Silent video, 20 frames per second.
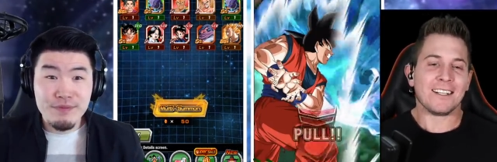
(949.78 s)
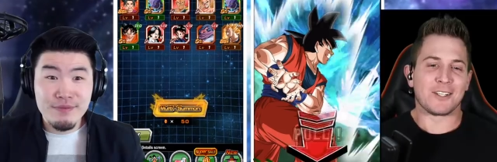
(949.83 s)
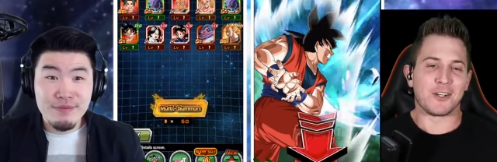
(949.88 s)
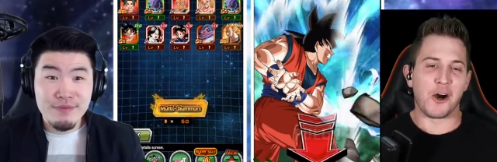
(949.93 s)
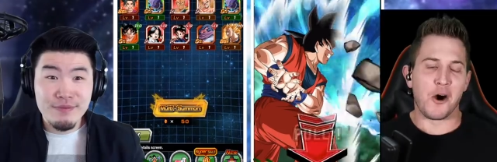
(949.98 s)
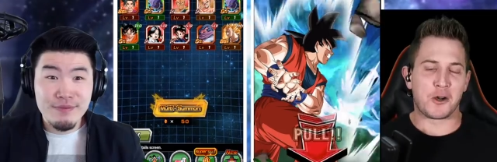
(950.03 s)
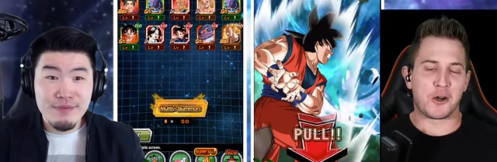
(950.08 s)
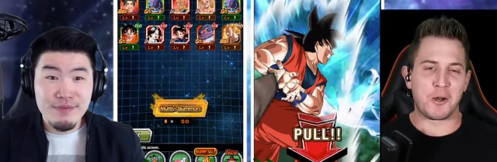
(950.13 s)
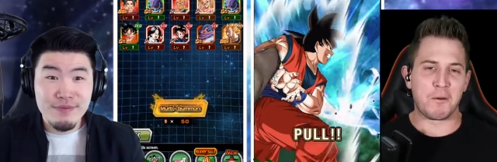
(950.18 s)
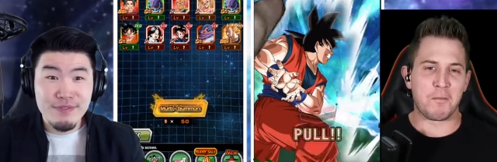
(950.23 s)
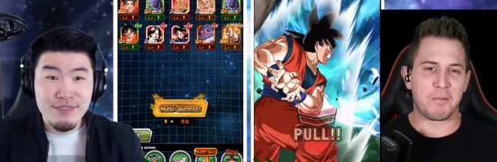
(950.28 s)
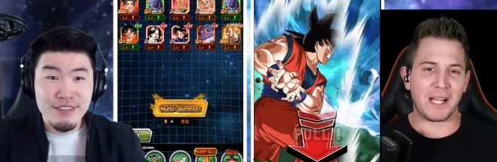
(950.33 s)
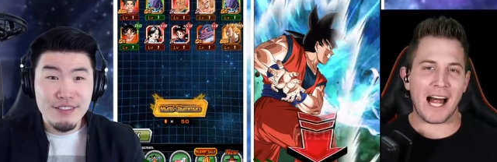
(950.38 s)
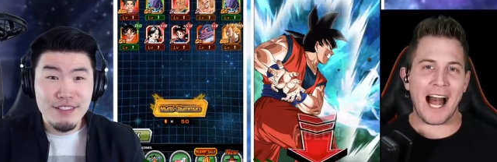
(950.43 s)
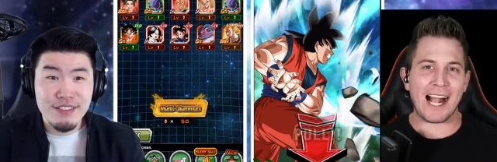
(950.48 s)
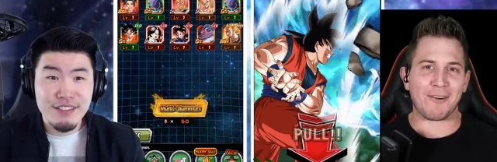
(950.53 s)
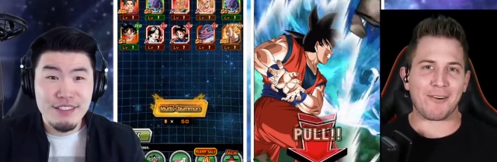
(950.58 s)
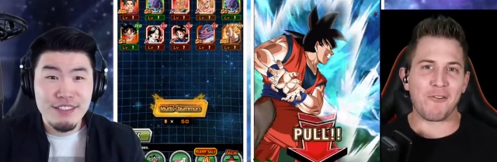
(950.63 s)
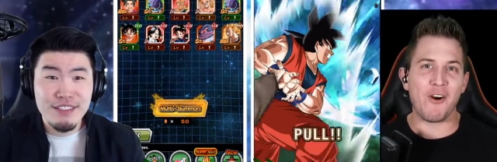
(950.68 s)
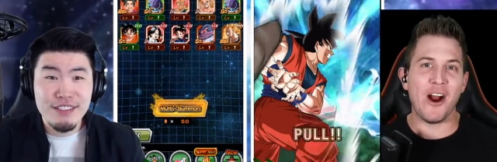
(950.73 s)
Speaker 1: Goku
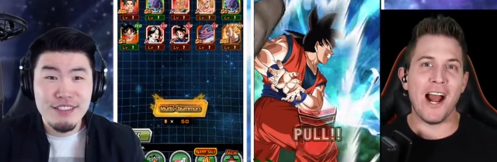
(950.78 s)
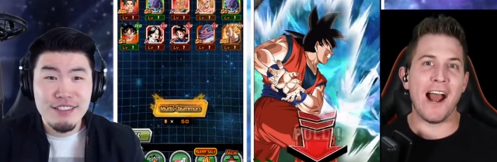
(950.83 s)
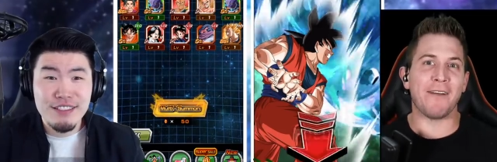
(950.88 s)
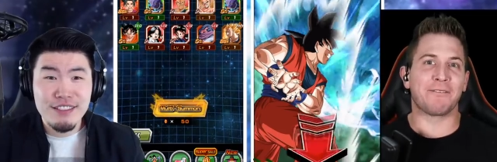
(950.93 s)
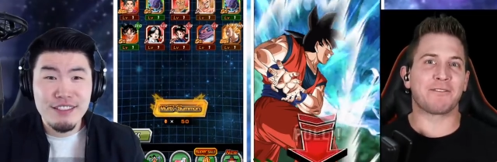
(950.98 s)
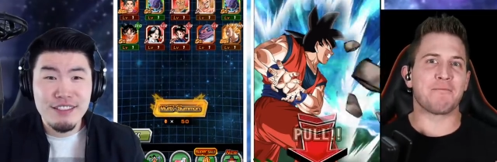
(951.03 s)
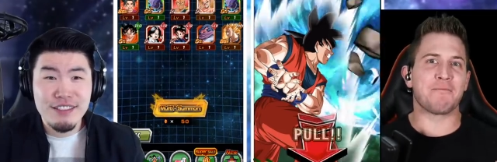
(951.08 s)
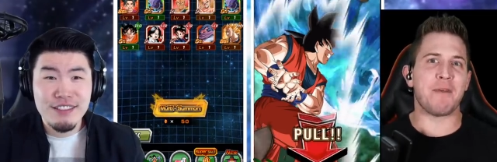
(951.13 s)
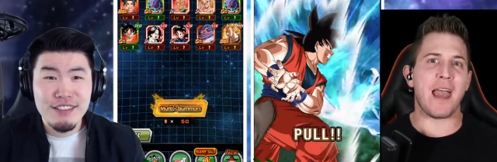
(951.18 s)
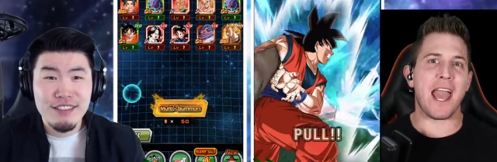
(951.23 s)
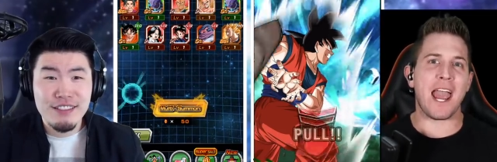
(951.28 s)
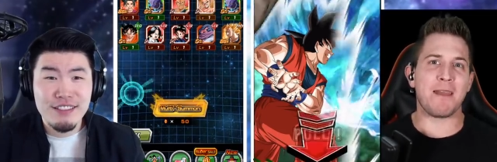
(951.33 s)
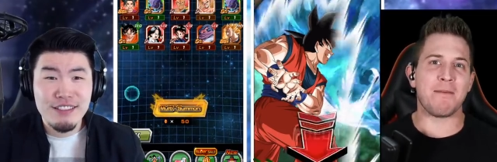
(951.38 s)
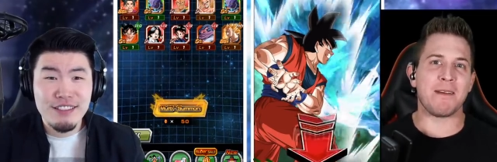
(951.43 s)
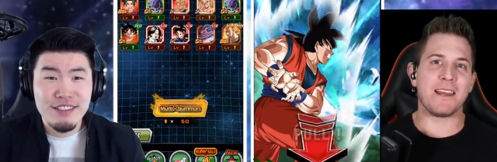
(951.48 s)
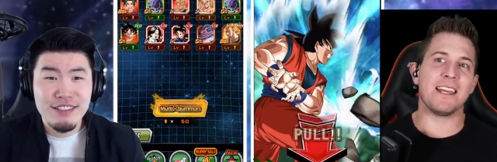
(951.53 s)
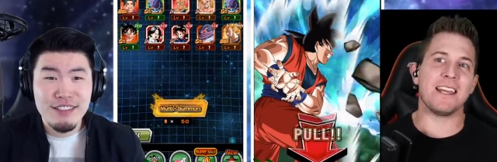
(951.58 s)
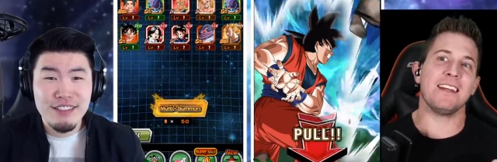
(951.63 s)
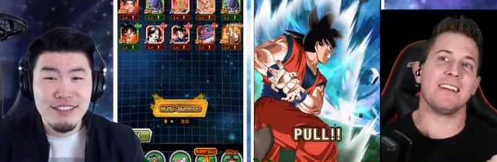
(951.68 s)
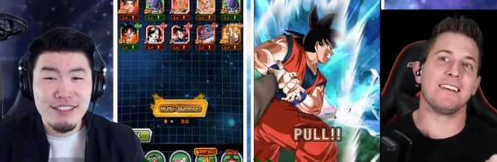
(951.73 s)
Black Rift,
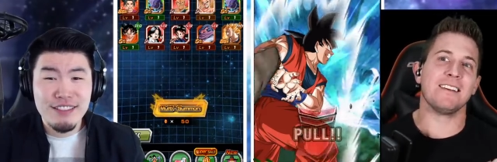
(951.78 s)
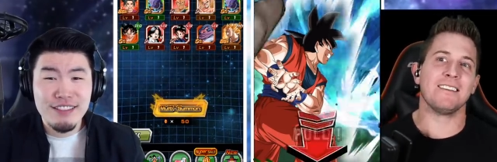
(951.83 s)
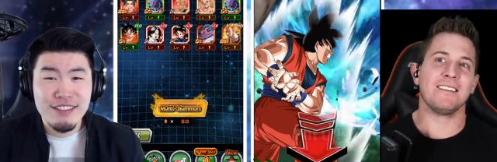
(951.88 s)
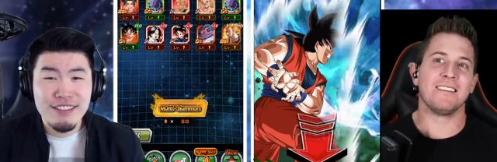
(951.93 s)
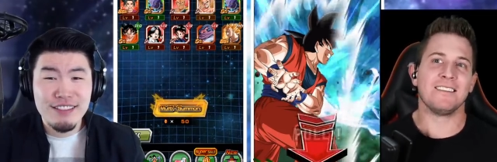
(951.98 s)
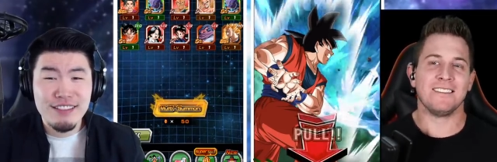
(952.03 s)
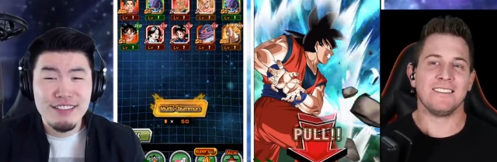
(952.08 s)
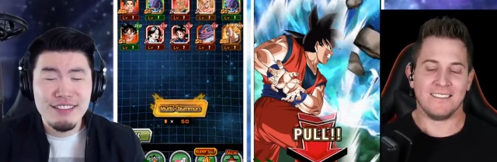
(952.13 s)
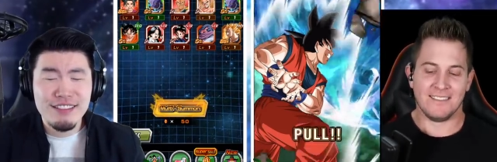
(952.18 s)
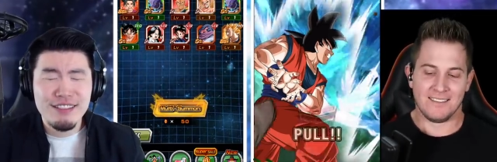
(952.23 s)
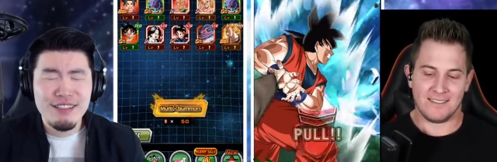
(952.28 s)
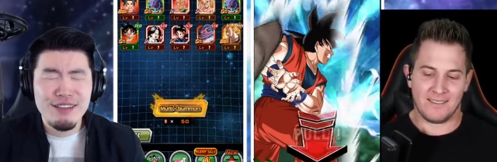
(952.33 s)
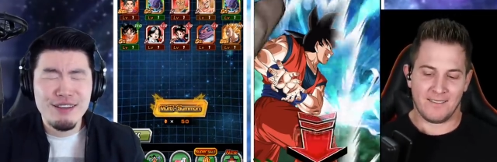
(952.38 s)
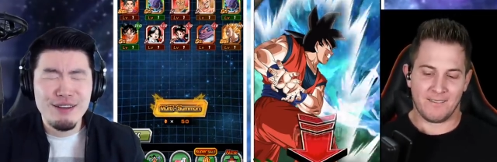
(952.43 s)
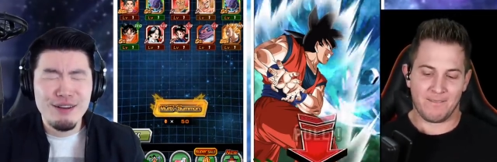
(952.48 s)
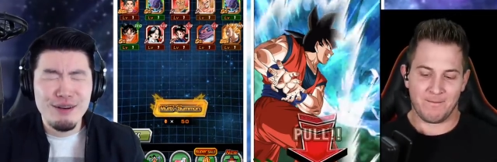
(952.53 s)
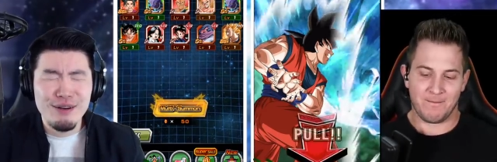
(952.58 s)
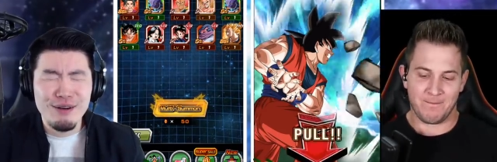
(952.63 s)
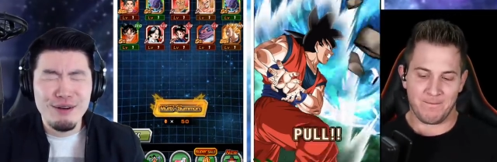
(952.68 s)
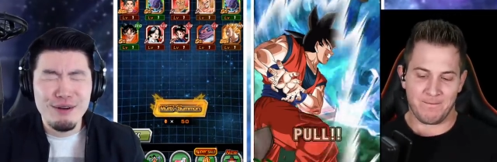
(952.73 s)
baby!
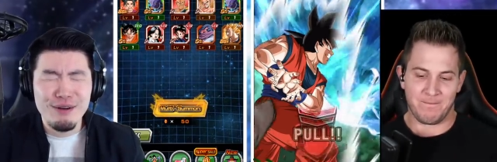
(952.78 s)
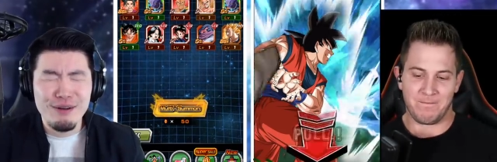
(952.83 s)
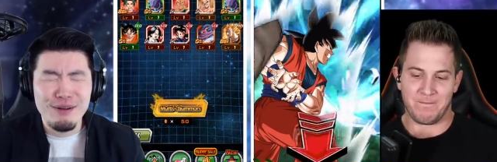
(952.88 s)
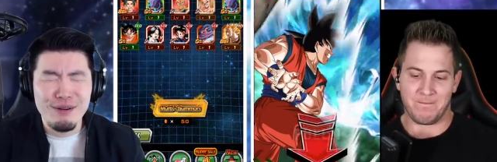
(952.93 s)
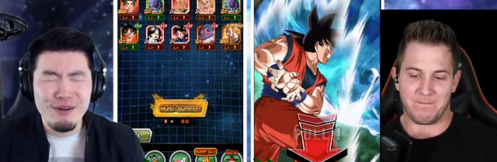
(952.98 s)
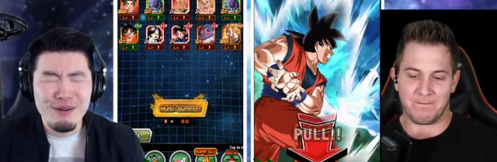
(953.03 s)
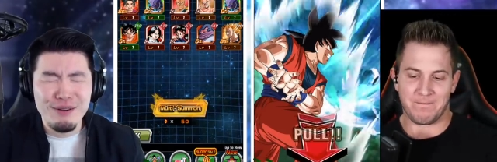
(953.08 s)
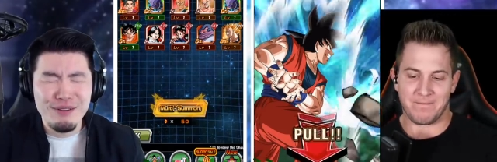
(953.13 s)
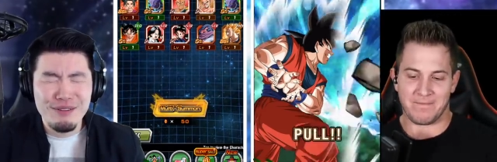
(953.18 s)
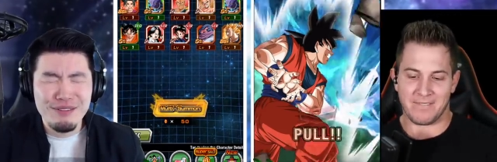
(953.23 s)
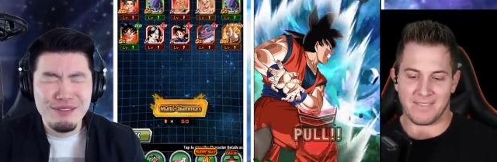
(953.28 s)
Oh!